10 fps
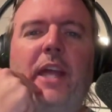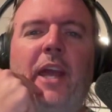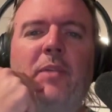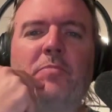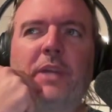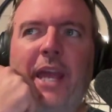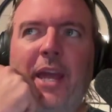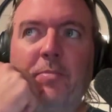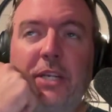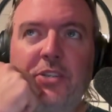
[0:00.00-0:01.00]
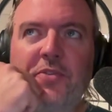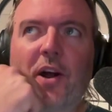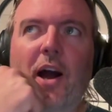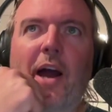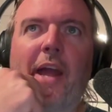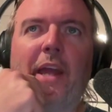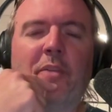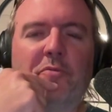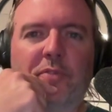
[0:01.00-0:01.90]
Has can be, clear, can be dry articulate.